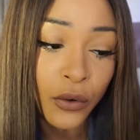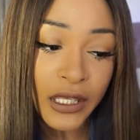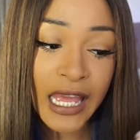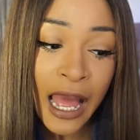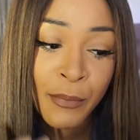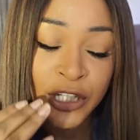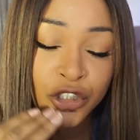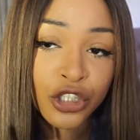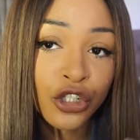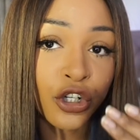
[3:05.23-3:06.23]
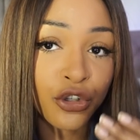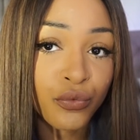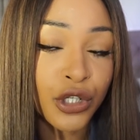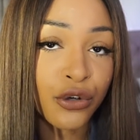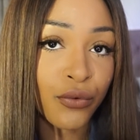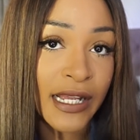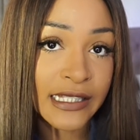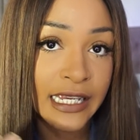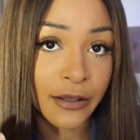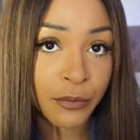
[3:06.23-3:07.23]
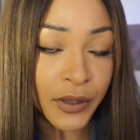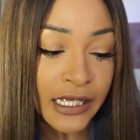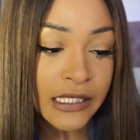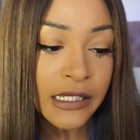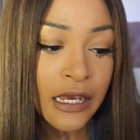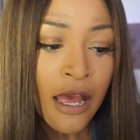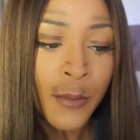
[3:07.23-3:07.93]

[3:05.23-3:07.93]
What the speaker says: okay, I'm actually going to regress a bit,